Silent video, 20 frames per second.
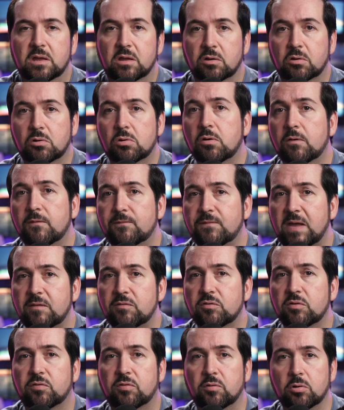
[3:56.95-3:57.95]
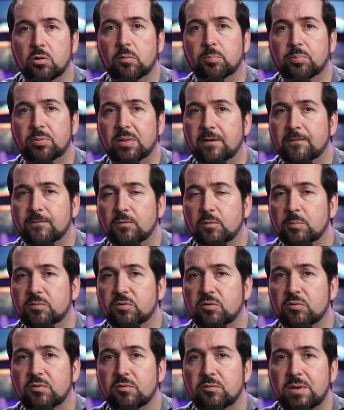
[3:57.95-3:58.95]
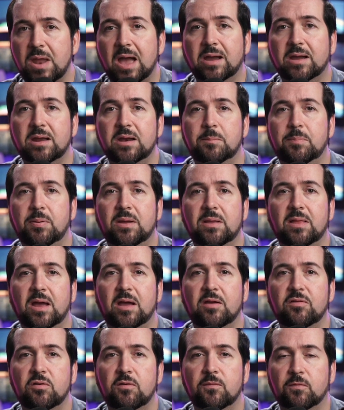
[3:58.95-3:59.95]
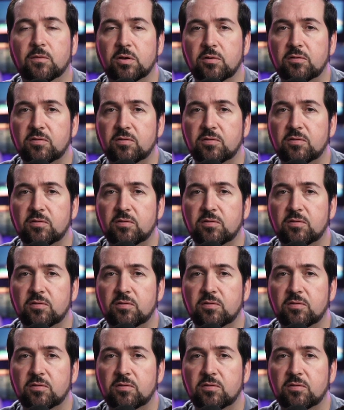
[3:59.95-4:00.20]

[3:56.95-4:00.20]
Google favors their own platforms, and they're not going to penalize you for using